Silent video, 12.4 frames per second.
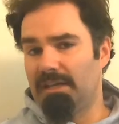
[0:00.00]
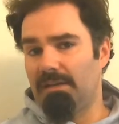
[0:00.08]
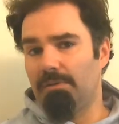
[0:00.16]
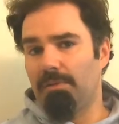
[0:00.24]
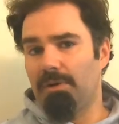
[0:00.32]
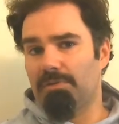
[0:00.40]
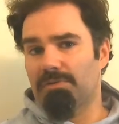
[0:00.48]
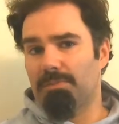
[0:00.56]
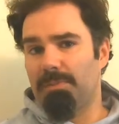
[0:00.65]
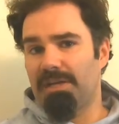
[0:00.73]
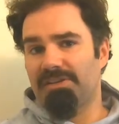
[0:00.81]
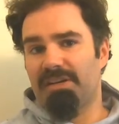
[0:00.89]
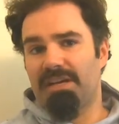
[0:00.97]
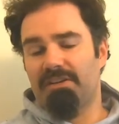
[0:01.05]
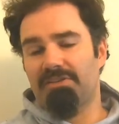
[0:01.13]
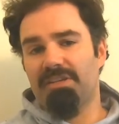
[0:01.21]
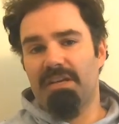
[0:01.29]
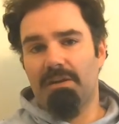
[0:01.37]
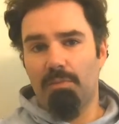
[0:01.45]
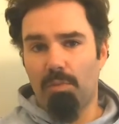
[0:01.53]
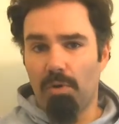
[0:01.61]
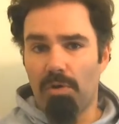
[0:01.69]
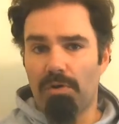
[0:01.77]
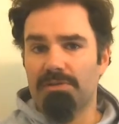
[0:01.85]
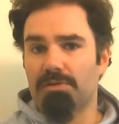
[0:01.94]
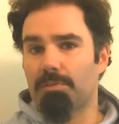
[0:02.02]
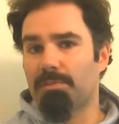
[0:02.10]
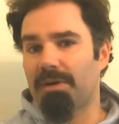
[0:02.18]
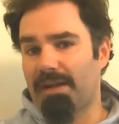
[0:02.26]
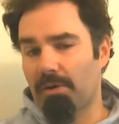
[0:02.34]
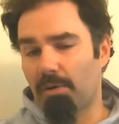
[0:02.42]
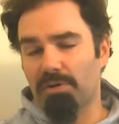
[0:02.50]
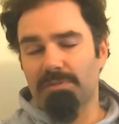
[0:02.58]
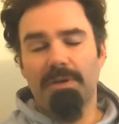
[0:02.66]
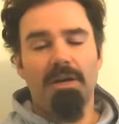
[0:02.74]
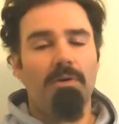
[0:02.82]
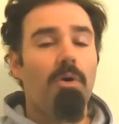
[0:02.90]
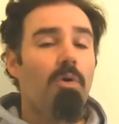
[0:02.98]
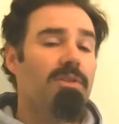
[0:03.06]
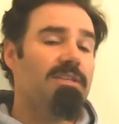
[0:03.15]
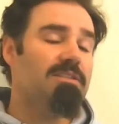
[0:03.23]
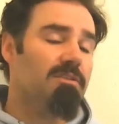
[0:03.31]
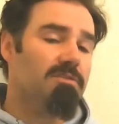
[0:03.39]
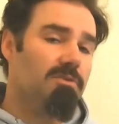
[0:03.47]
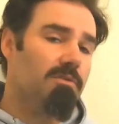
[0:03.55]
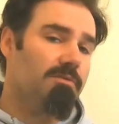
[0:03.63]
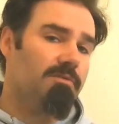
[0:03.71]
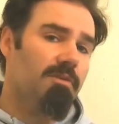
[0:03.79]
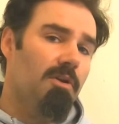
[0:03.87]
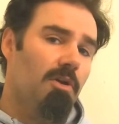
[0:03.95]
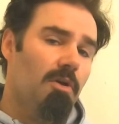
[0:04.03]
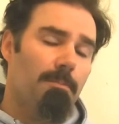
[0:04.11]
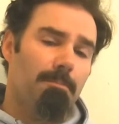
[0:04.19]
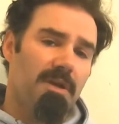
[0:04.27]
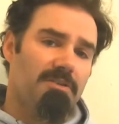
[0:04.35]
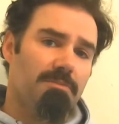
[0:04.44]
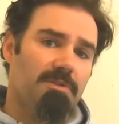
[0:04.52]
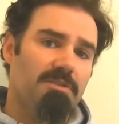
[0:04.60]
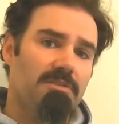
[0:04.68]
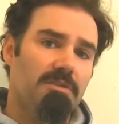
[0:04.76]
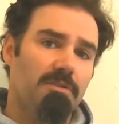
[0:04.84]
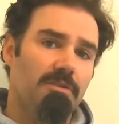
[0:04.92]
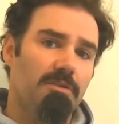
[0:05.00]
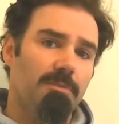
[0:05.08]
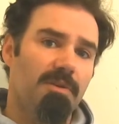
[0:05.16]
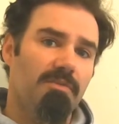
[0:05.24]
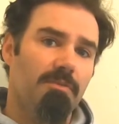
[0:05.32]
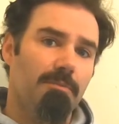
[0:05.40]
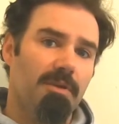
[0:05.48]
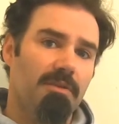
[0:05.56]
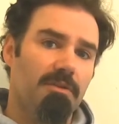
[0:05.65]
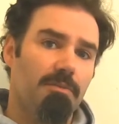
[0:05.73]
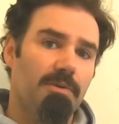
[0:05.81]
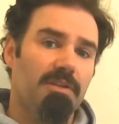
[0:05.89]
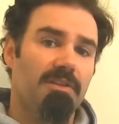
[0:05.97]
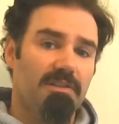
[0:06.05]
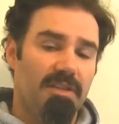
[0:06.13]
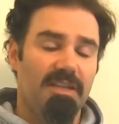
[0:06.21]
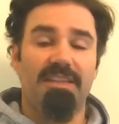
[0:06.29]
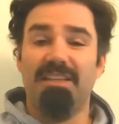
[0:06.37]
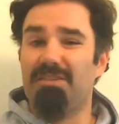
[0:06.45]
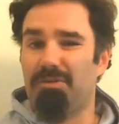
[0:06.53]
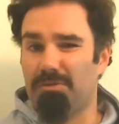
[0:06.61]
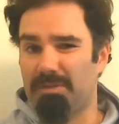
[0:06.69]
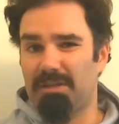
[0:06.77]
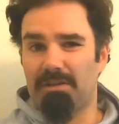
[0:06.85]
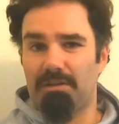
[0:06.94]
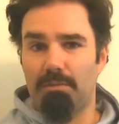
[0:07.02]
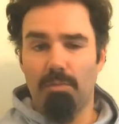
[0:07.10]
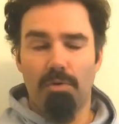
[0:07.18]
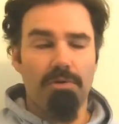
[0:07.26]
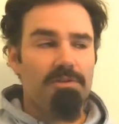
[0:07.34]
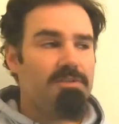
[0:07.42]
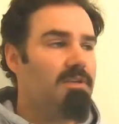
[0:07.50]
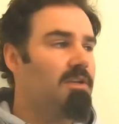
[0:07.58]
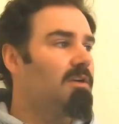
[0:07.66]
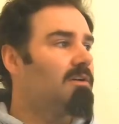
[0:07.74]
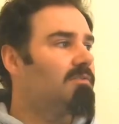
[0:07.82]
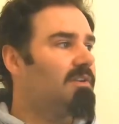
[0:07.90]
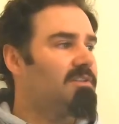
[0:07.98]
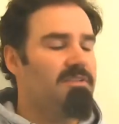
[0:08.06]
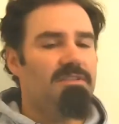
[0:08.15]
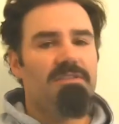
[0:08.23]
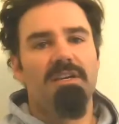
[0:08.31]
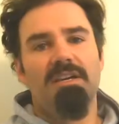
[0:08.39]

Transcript: We also measure energy in watts or brake horsepower, all these other sort of measurements that you'll be familiar with, lighting on the different watts, for instance.